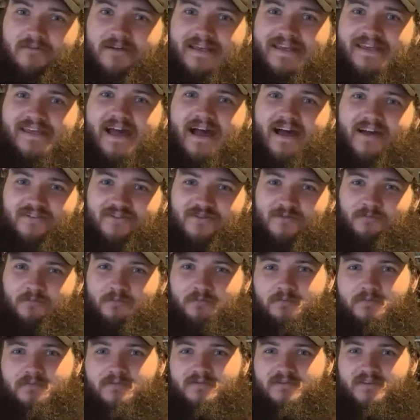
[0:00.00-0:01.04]
Yes,
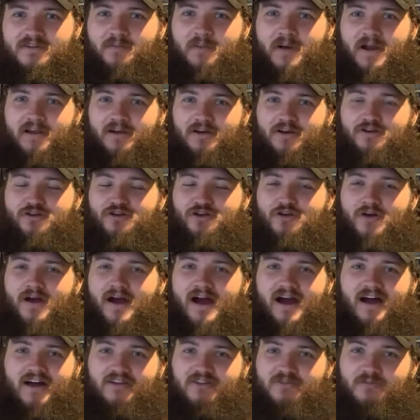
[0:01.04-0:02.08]
depending on who you
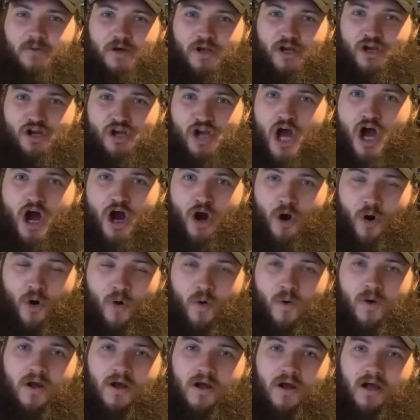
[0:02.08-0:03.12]
ask, but
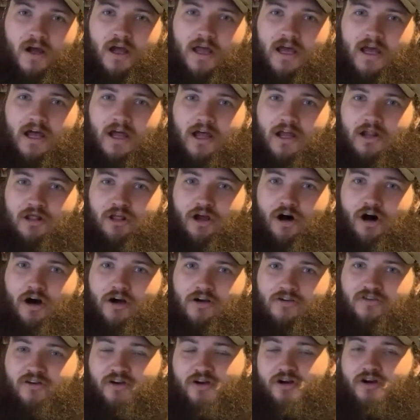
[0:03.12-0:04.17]
no,
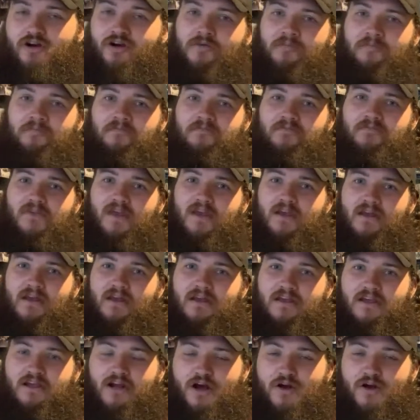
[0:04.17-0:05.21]
long term.
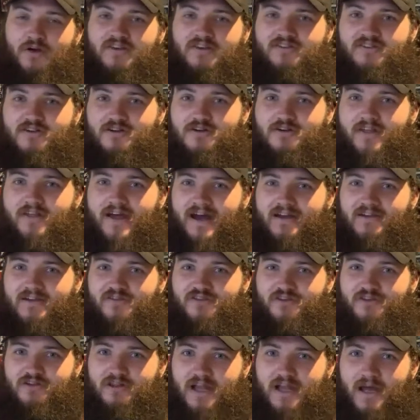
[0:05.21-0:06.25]
He's still that
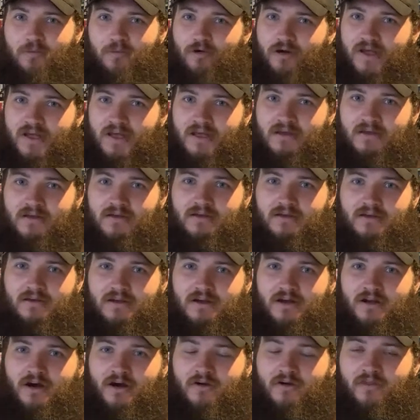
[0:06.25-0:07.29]
celebrity,
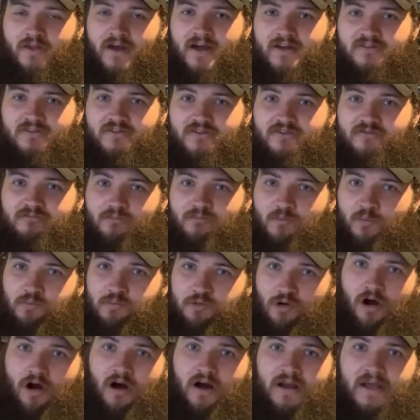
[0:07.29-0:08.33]
that's
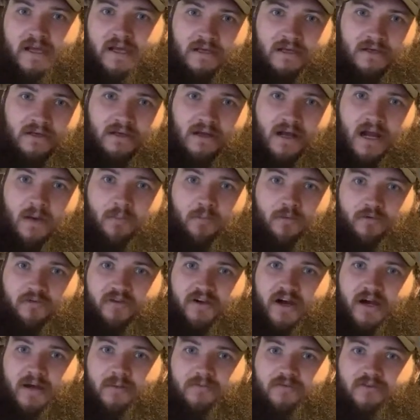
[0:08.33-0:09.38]
brought in a couple
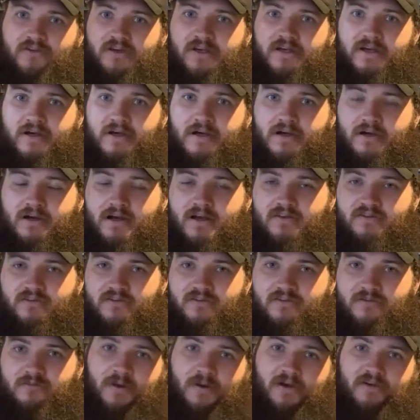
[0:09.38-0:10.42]
times a year as a
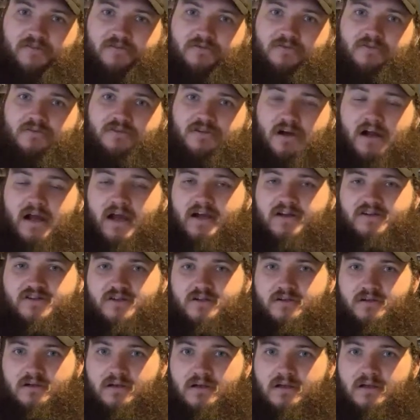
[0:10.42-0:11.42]
special attraction.